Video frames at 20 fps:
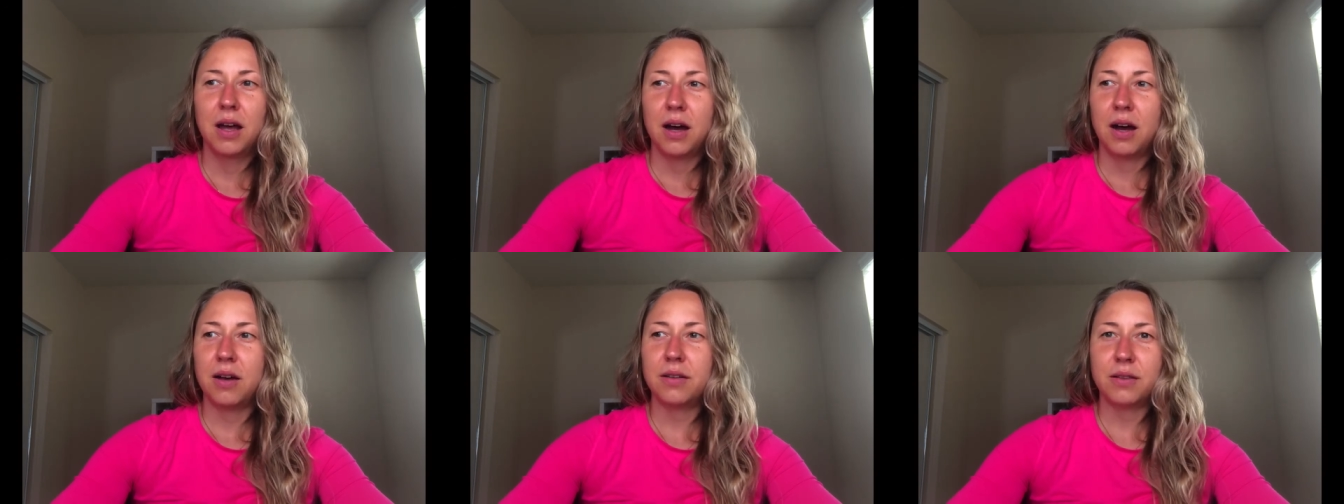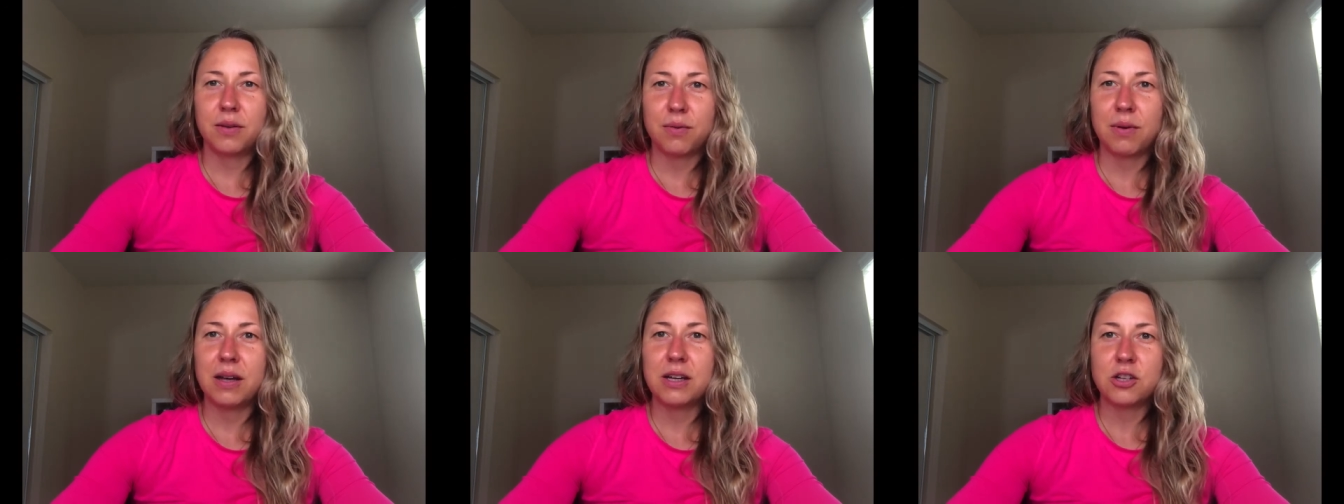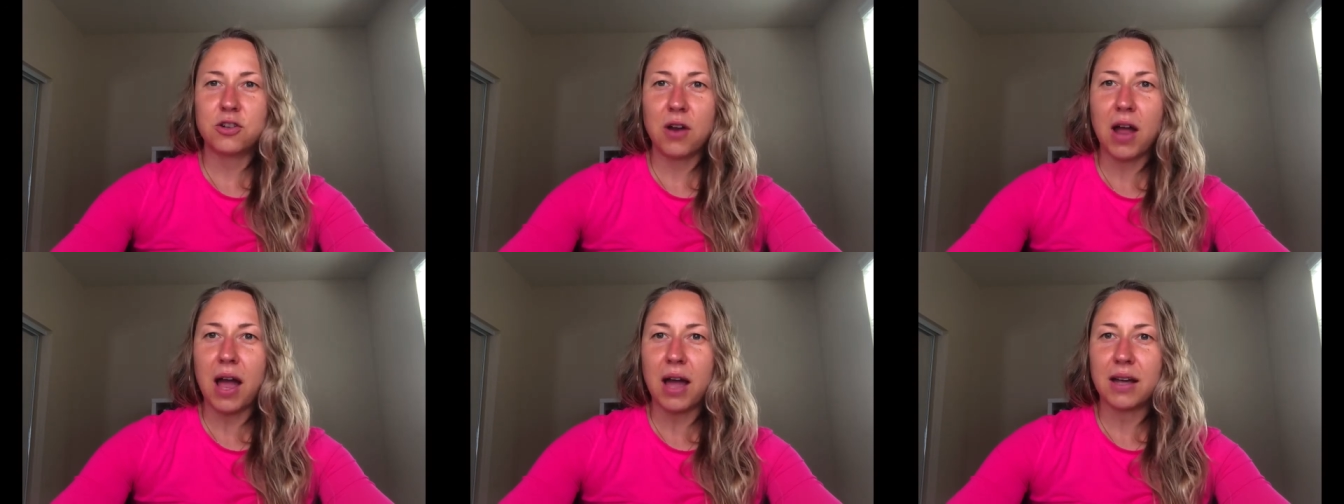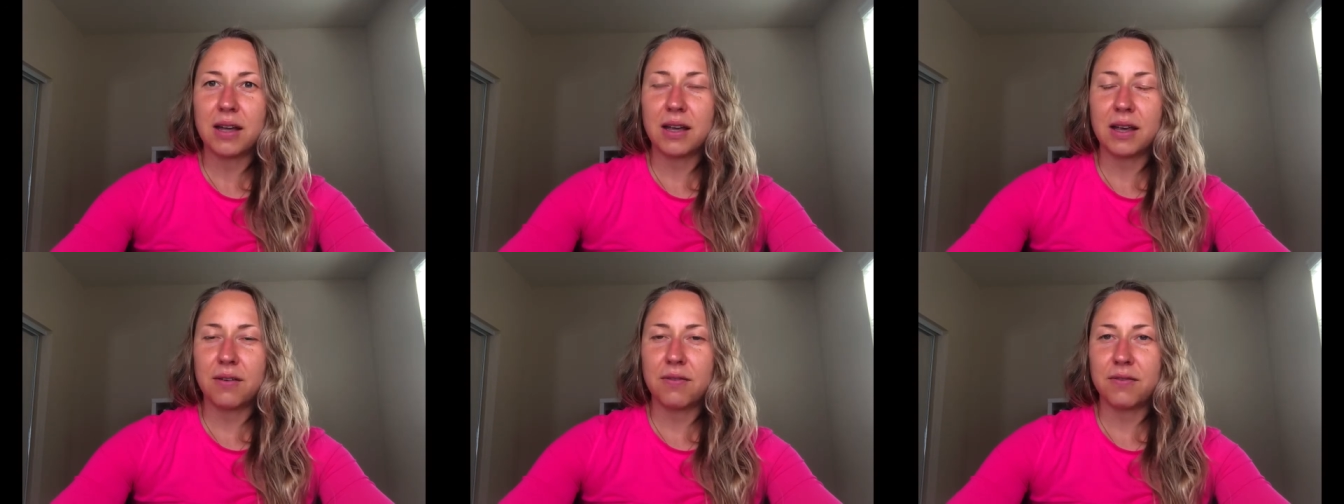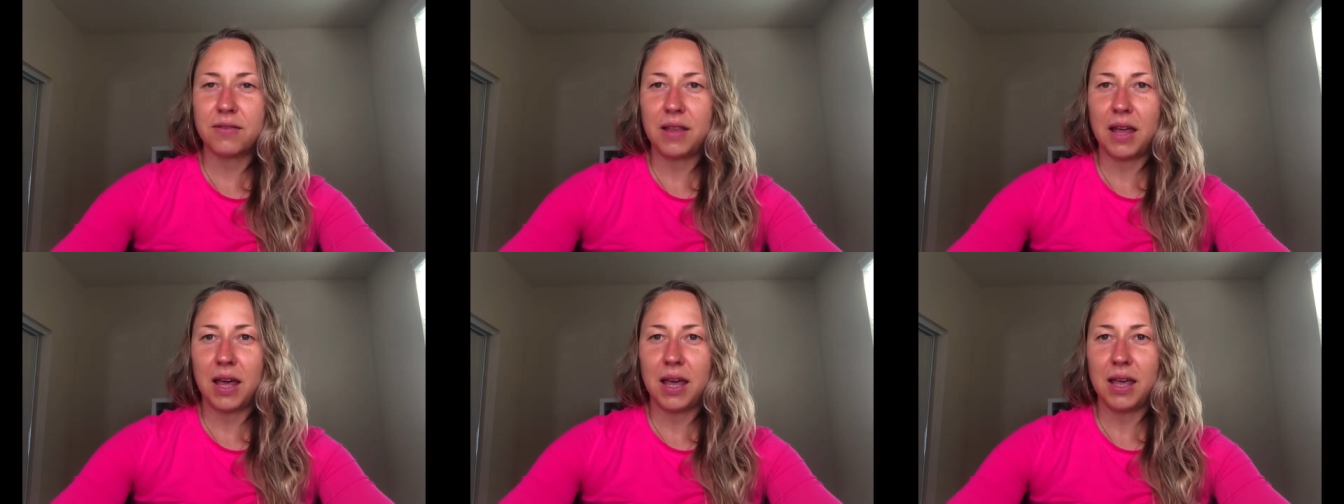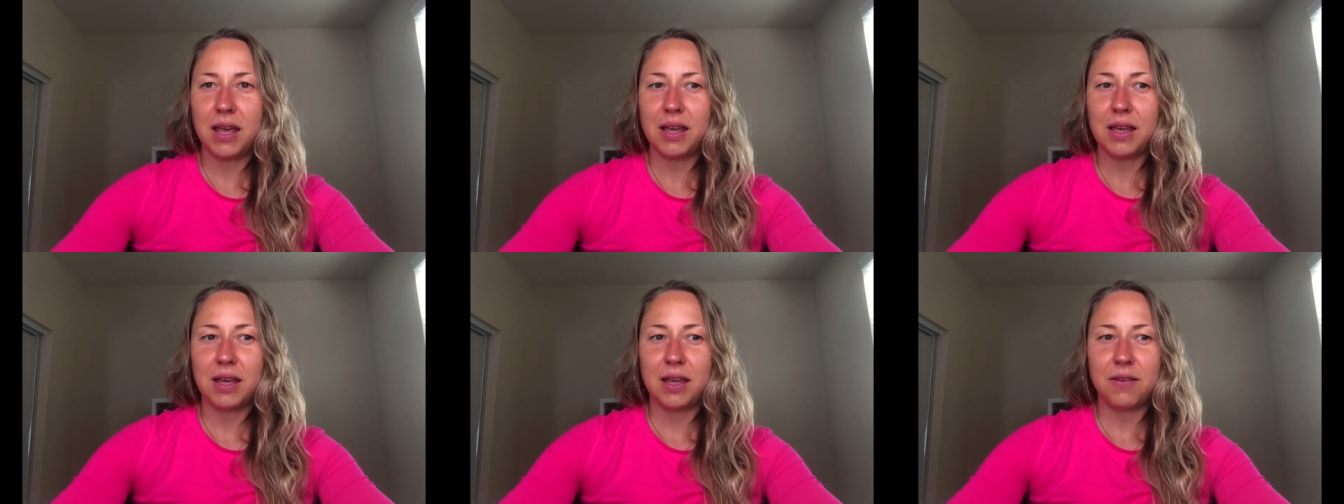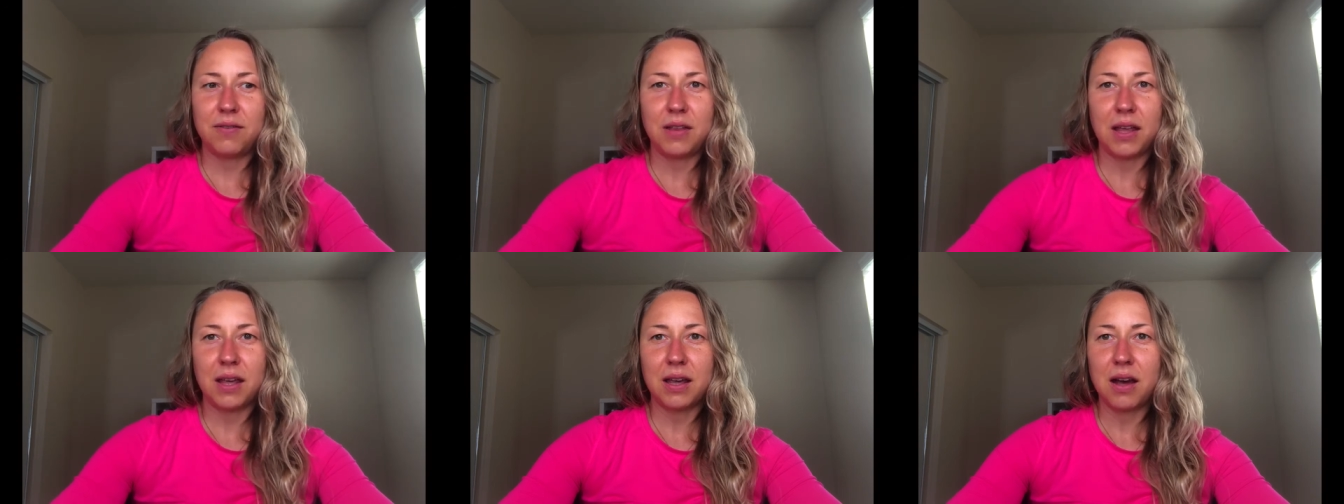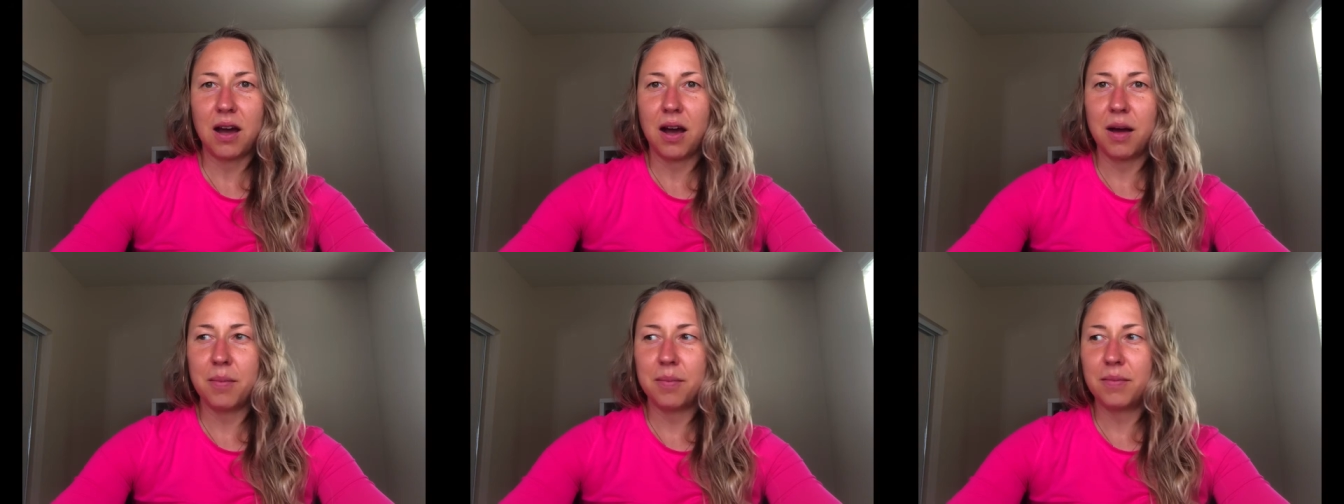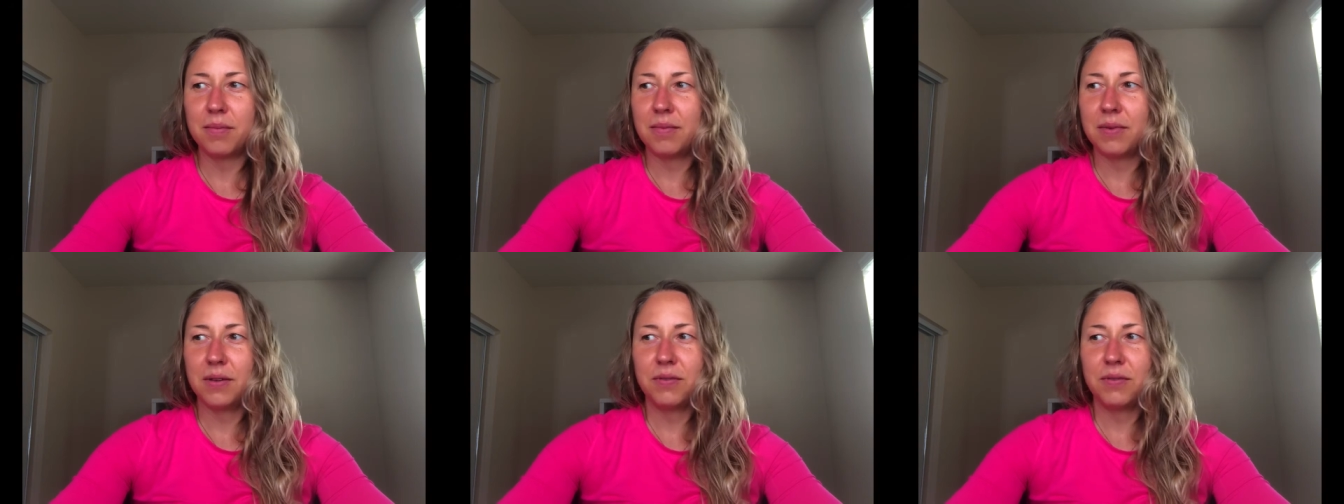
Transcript: on the right track if they if they come